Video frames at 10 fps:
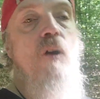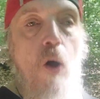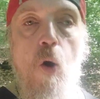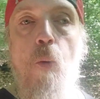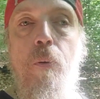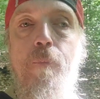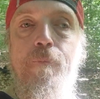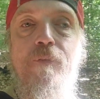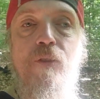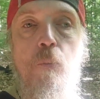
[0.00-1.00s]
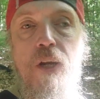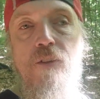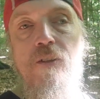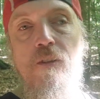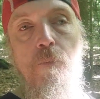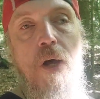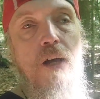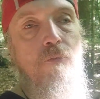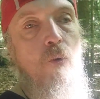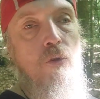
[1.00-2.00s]
hope the practical
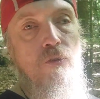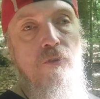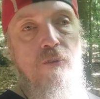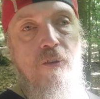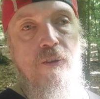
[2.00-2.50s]
part was